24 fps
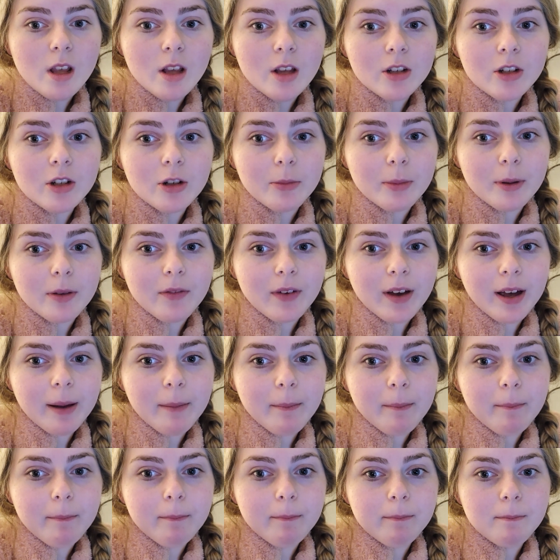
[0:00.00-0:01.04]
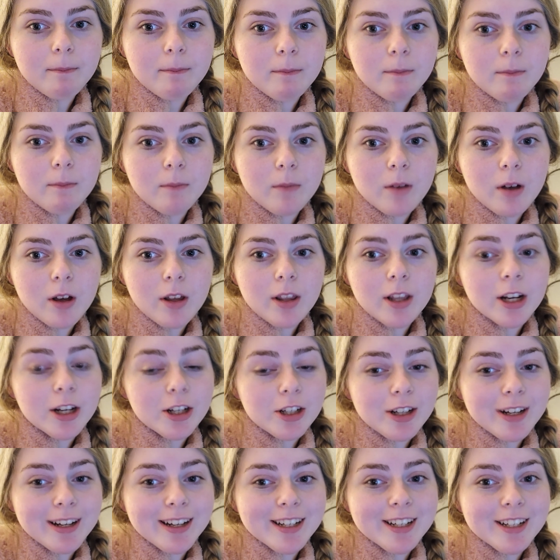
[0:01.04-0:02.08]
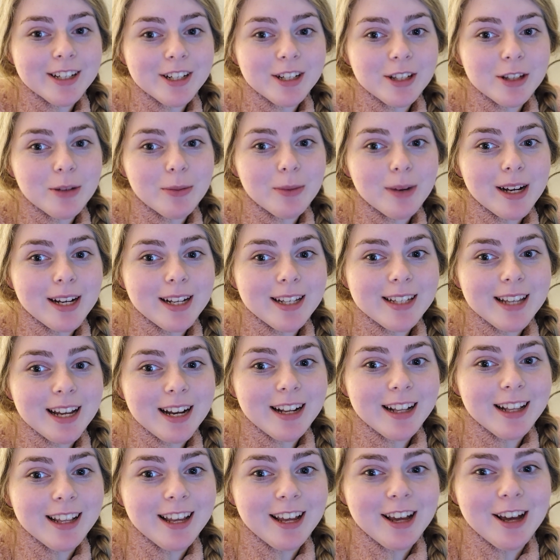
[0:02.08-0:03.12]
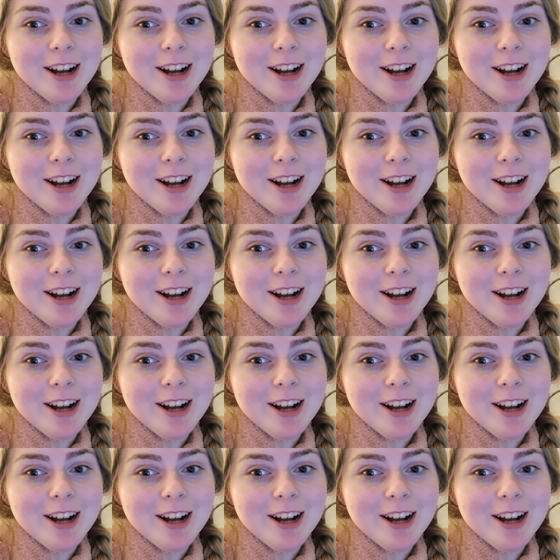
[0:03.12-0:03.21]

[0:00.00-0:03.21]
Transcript: She'll be fine. Oh, there she is. She's already settling